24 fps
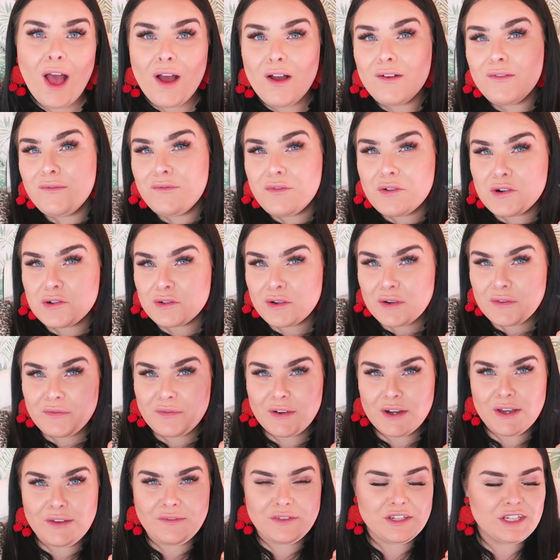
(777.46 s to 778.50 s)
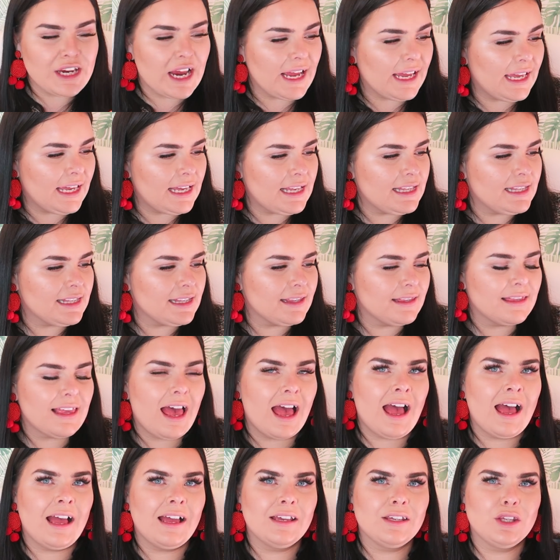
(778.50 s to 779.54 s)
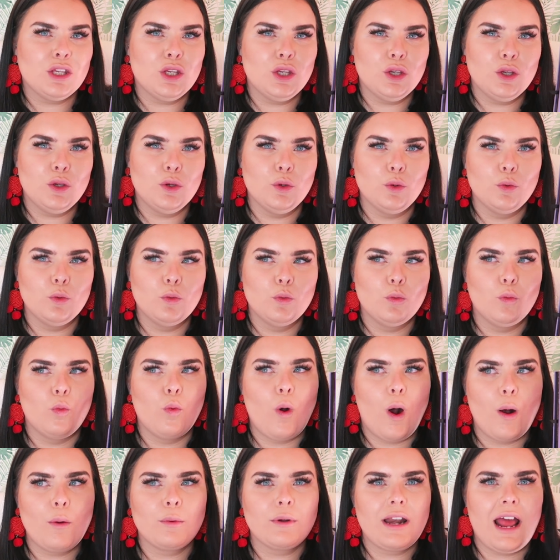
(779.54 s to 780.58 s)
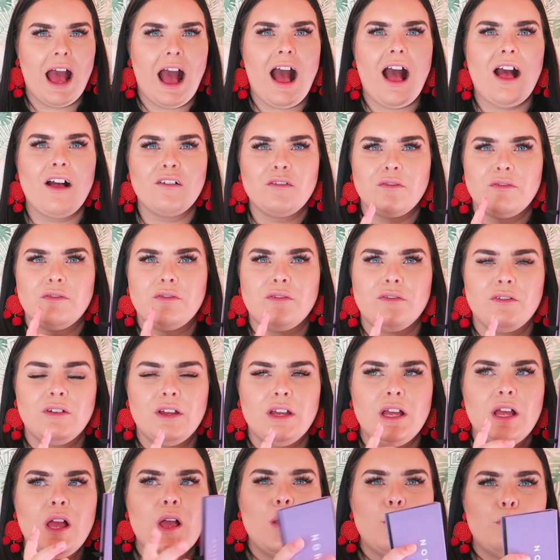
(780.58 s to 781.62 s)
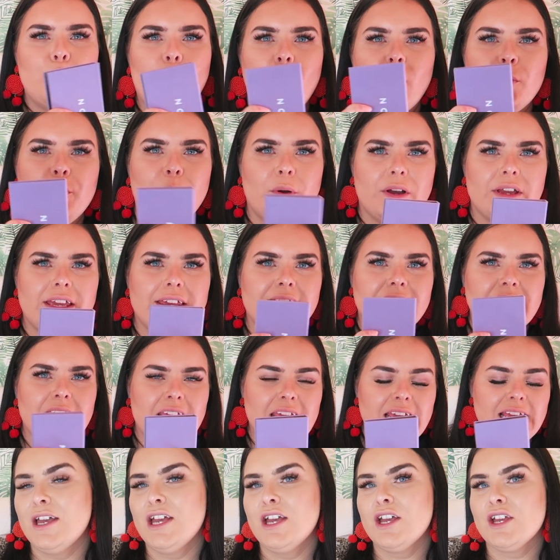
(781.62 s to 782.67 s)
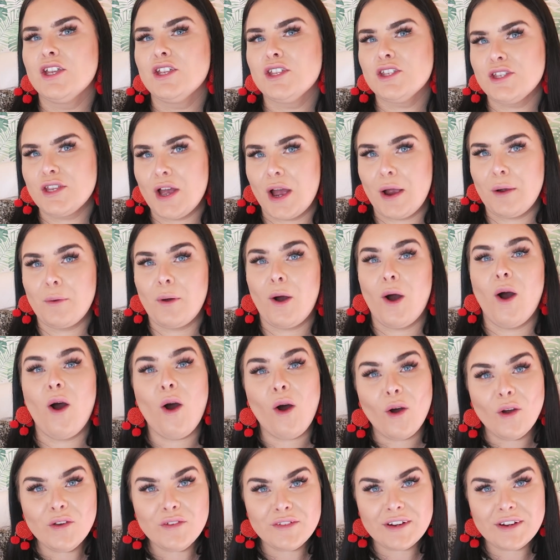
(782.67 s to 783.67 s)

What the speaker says: 4 or 5 shades that you won't have by buying these. So I